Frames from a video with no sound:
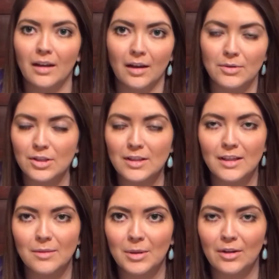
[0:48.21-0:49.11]
I was just
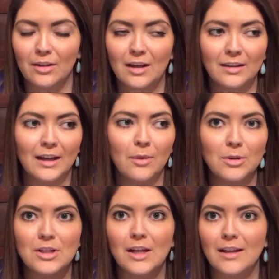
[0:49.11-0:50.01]
thinking about it a lot. Like, I
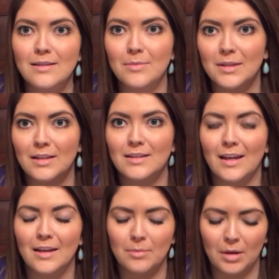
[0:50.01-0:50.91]
wish I had something to
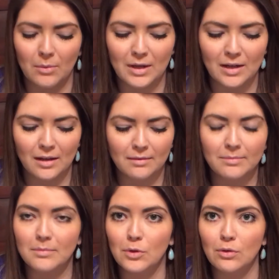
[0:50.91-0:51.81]
say and my weight had
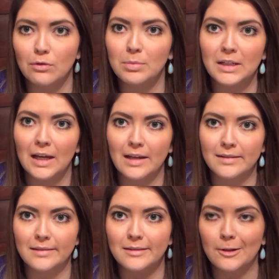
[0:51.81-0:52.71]
moved, but it
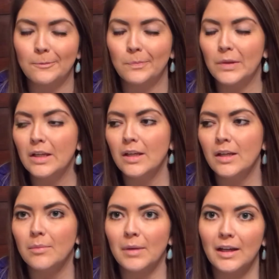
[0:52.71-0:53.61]
hasn't. So
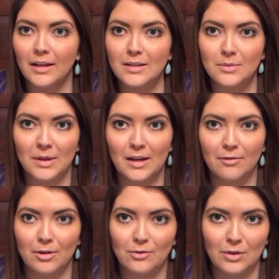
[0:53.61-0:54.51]
my highest weight
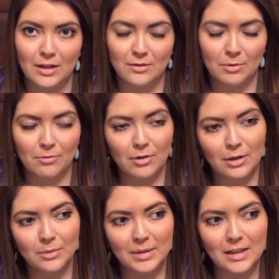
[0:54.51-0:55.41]
ever, if you guys have been
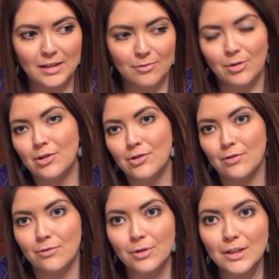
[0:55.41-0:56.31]
following me, is
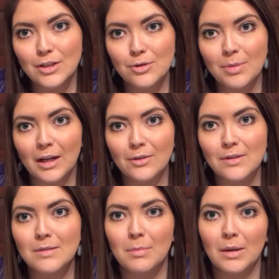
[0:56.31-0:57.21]
442
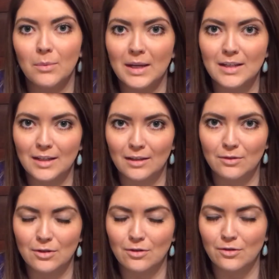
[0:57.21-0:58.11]
pounds. My weight day of
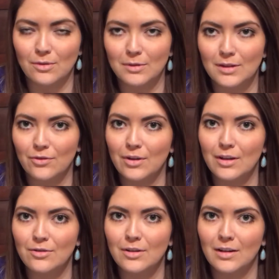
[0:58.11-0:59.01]
surgery was
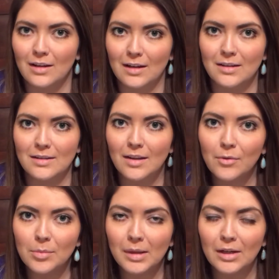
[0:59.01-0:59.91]

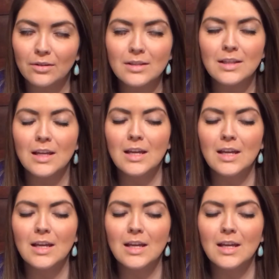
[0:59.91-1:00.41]
397 pounds.